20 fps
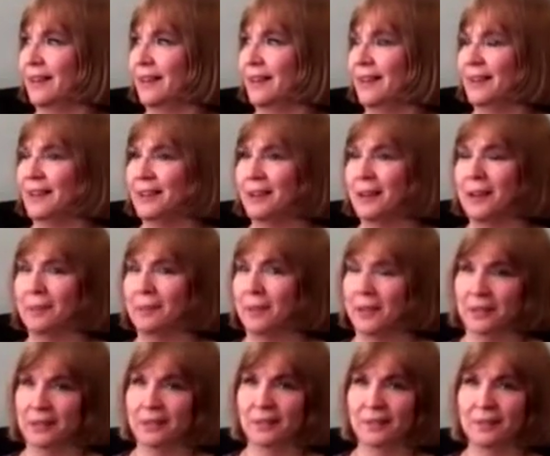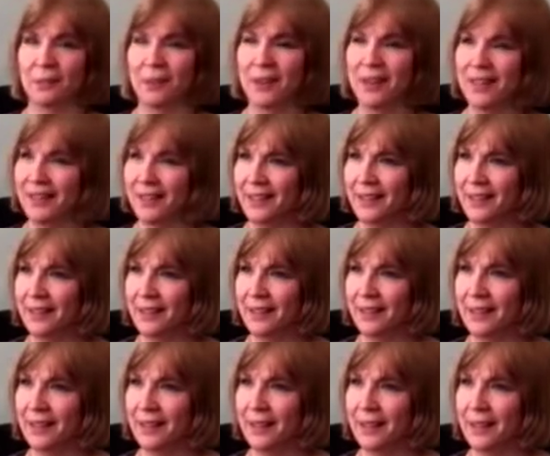I'm like, what?
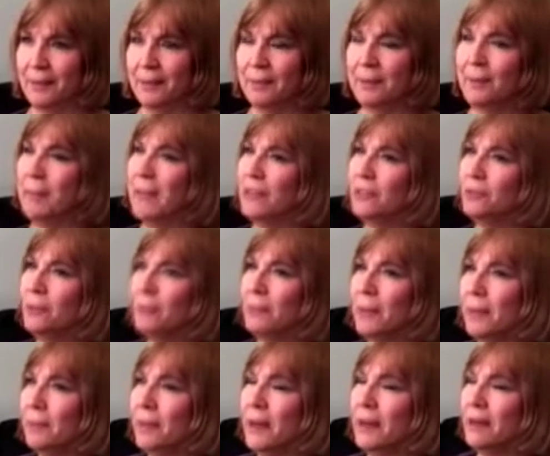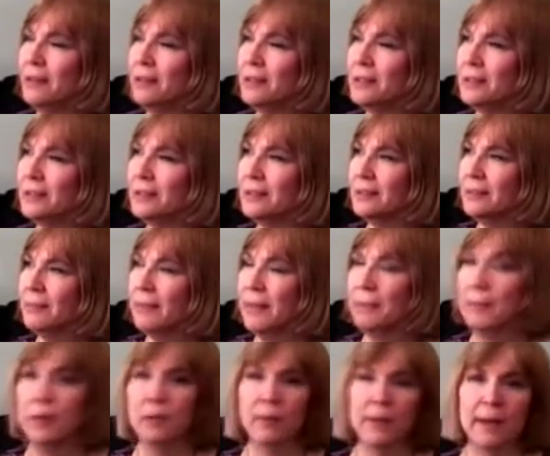Imagine when my parents
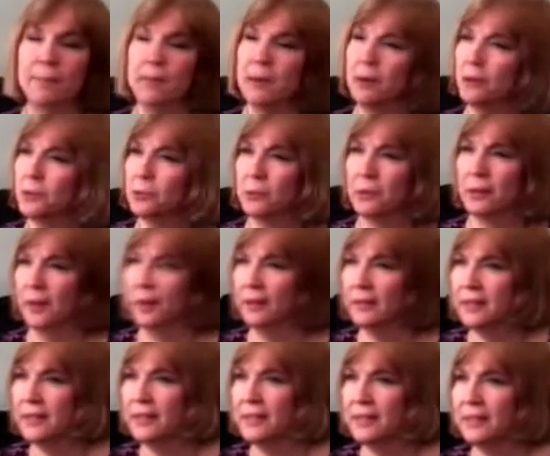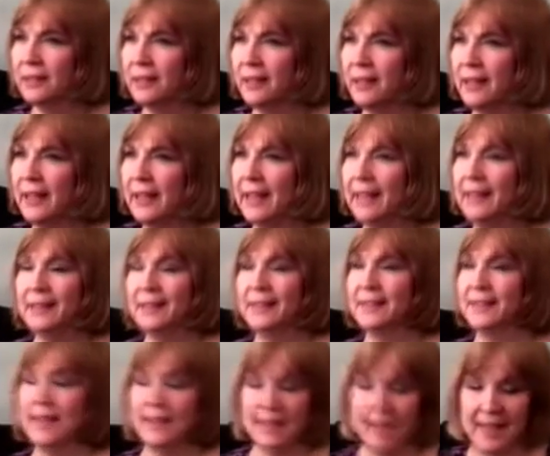and my grandparents were in Arlington in an
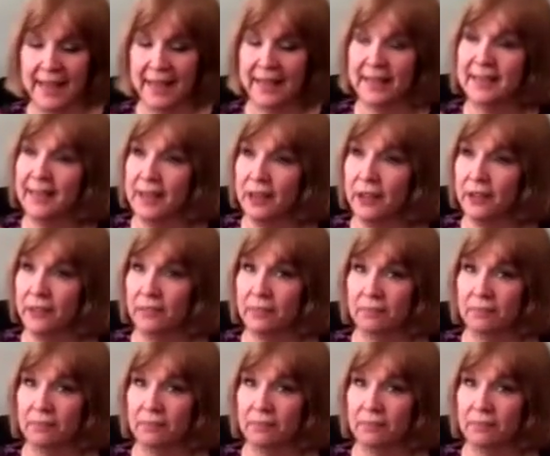estate they had there that